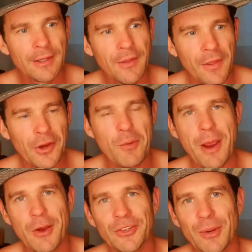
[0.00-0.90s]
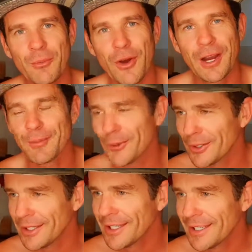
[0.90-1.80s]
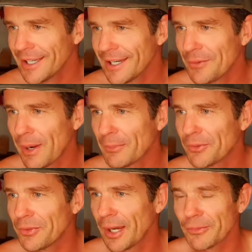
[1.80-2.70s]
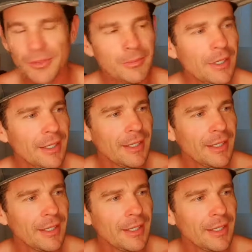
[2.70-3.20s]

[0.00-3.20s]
And they go marry some fuck boy and pumps and dumps them.